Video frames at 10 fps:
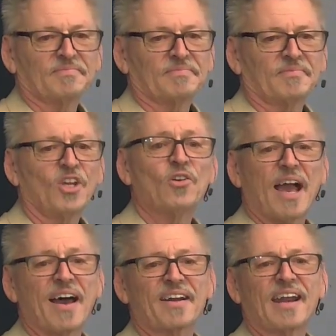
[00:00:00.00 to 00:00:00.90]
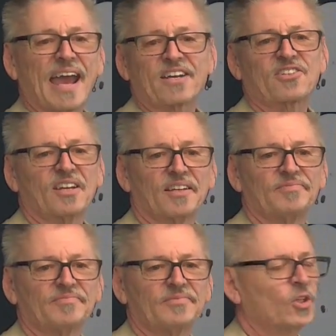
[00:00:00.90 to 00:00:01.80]
You're not an accident.
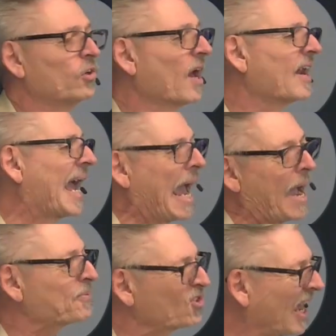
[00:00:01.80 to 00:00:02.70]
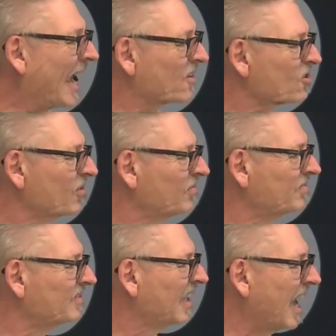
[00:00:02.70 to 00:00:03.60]
You're not a hapstance.
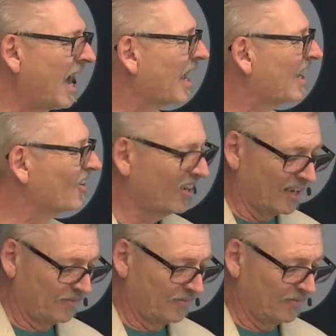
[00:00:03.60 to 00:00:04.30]
Hallelujah.